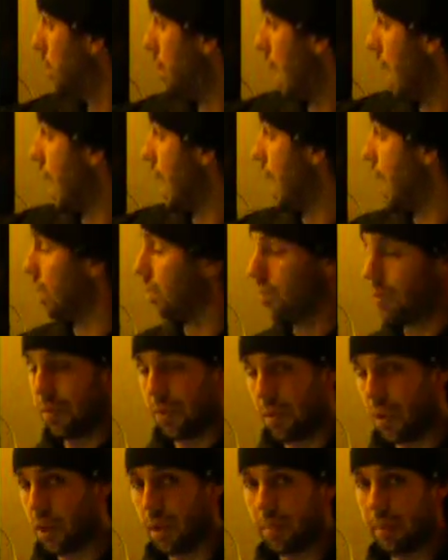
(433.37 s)
my hands
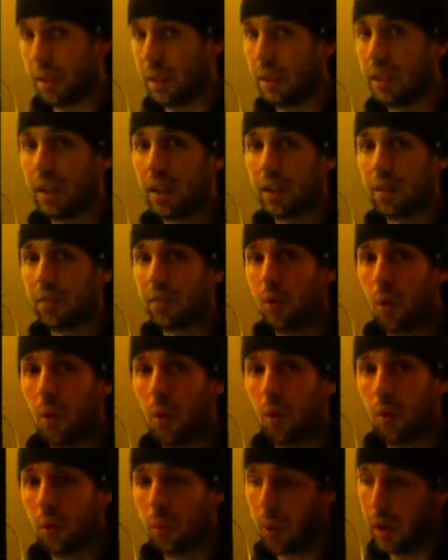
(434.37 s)
have already been leaking
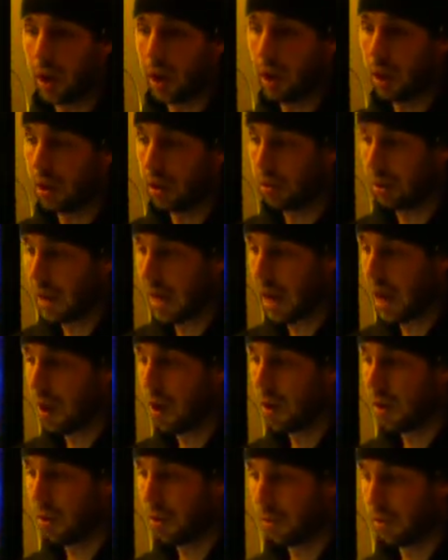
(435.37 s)
forward, where
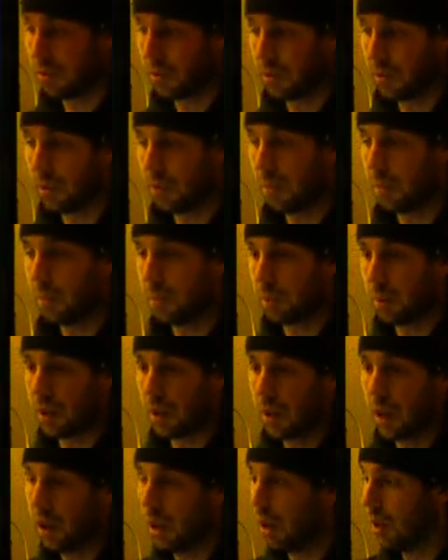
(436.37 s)
now,
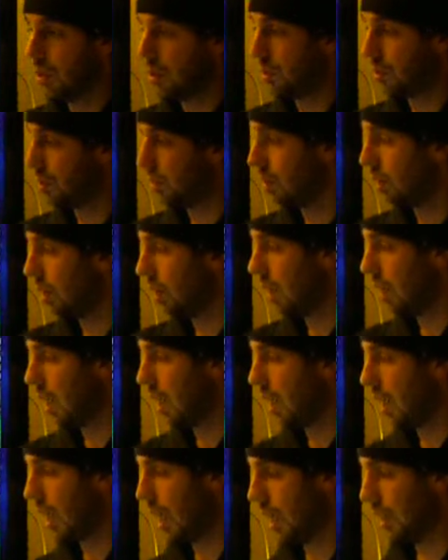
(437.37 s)
because
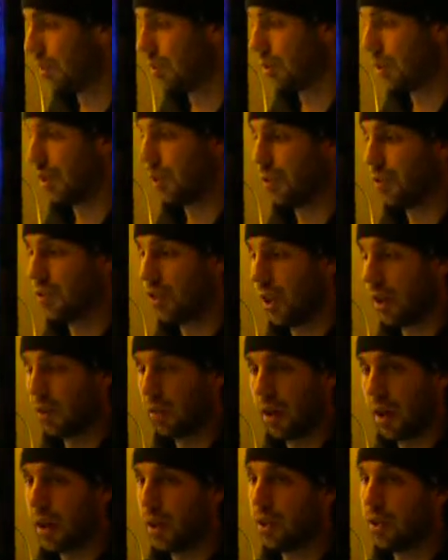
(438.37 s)
I started
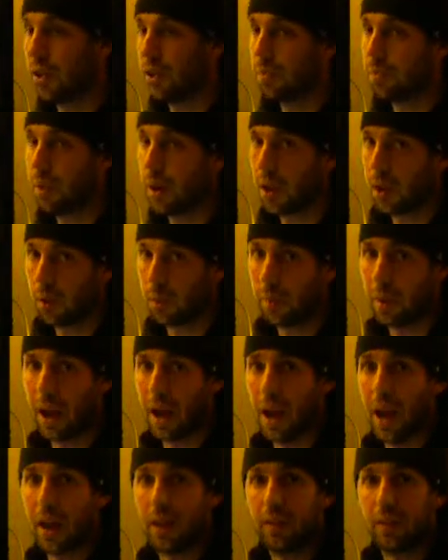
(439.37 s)
generating good barrel
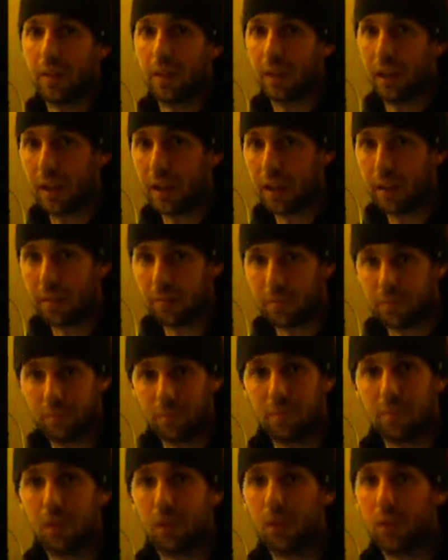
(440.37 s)
path and getting
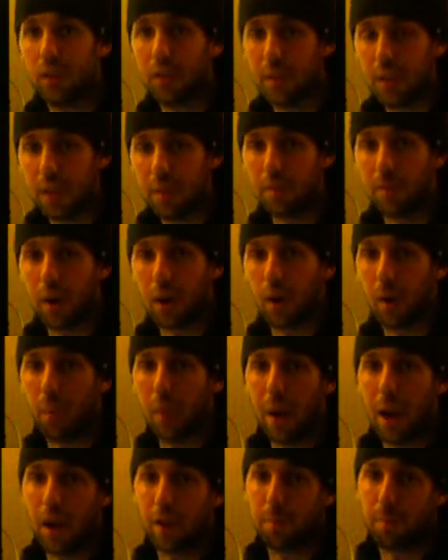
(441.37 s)
good deep
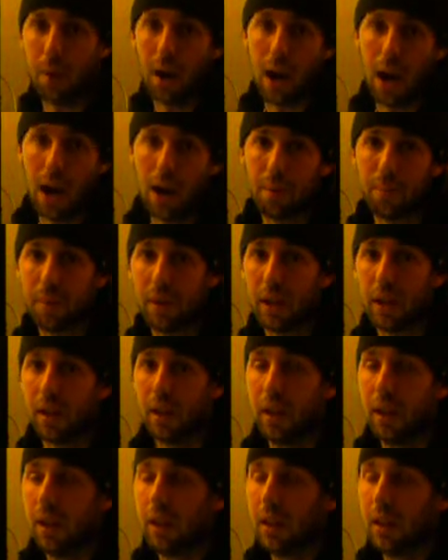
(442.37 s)
barrel path behind me,